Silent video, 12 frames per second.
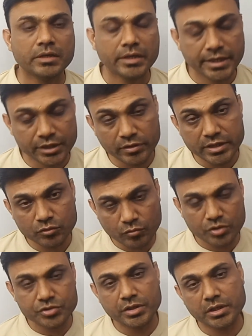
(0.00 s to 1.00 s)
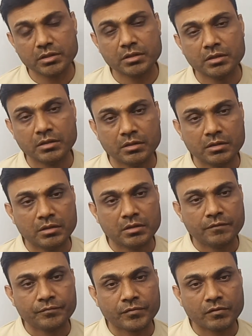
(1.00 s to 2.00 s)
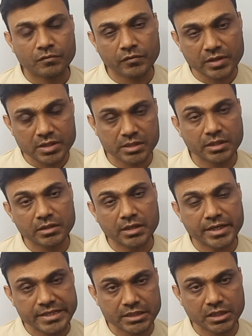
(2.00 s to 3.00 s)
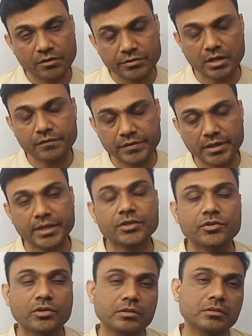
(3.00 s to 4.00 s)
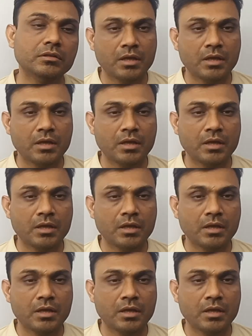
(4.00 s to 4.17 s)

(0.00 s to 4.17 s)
In today's question, we will see the discovery of electron,